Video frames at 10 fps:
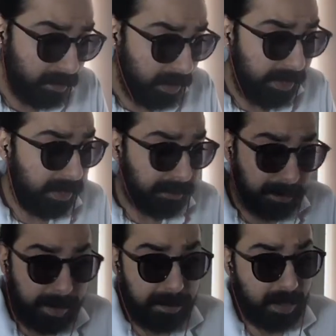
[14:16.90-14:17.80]
you know, so
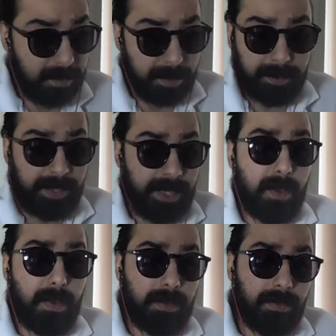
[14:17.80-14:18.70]
people come up to me and they go,
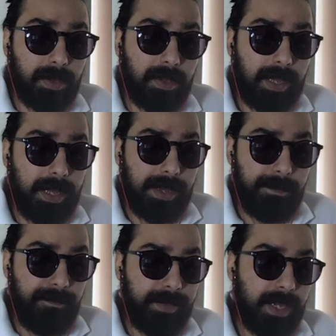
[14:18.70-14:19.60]
"Well, well,
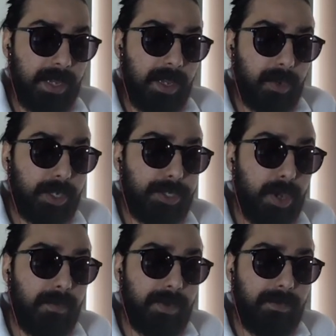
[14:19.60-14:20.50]
um, Krish,
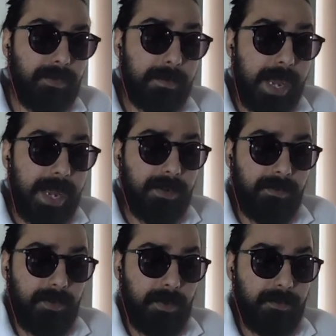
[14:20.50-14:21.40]
don't vote for
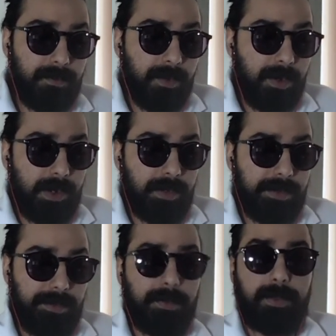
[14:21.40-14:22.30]
Biden. Vote for
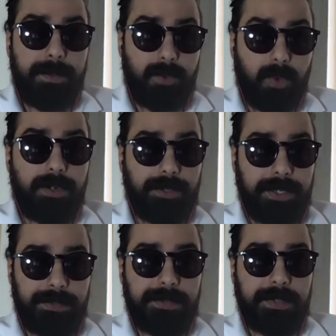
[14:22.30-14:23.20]
the Supreme Court
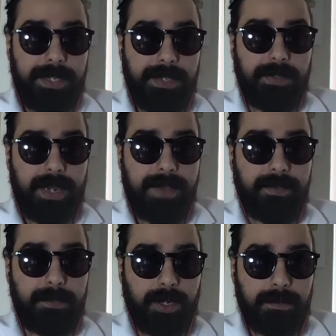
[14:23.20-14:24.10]
justice that he's going to have
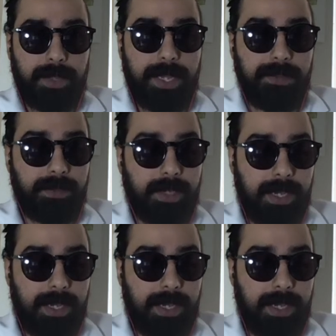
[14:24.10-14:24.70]
to put in place.